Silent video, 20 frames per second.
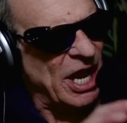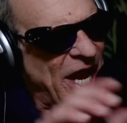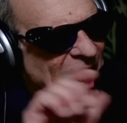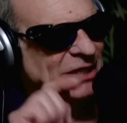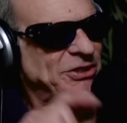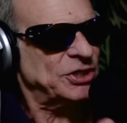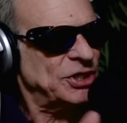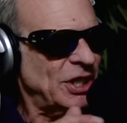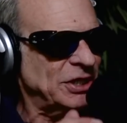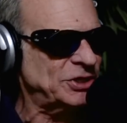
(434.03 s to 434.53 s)

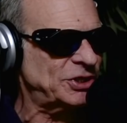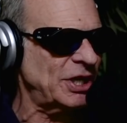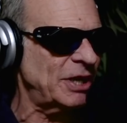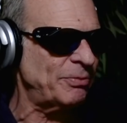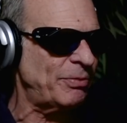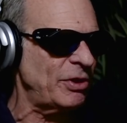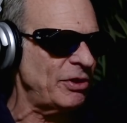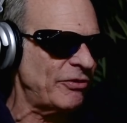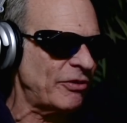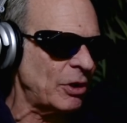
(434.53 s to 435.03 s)
and
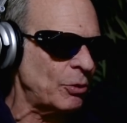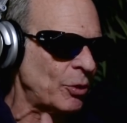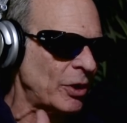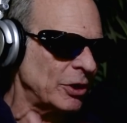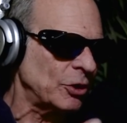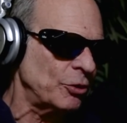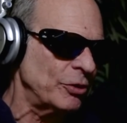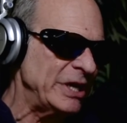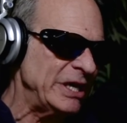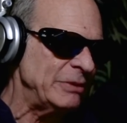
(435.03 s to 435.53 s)
Sunset Boulevard where
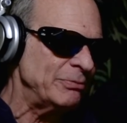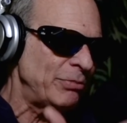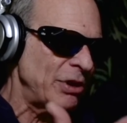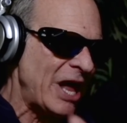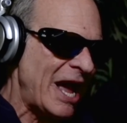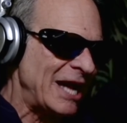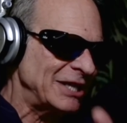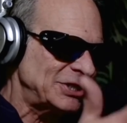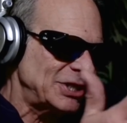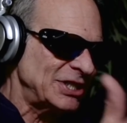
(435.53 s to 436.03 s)

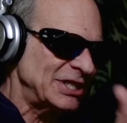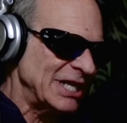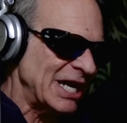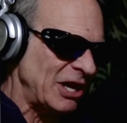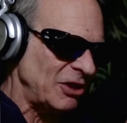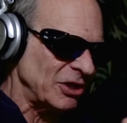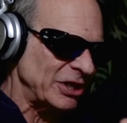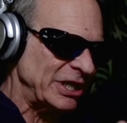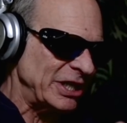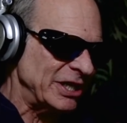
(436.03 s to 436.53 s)
Greenblatt's
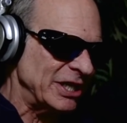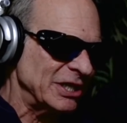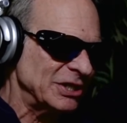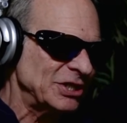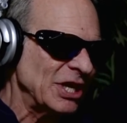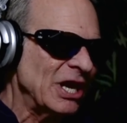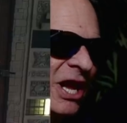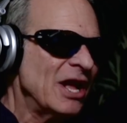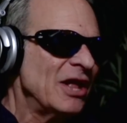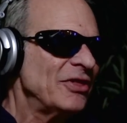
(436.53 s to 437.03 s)
Deli is.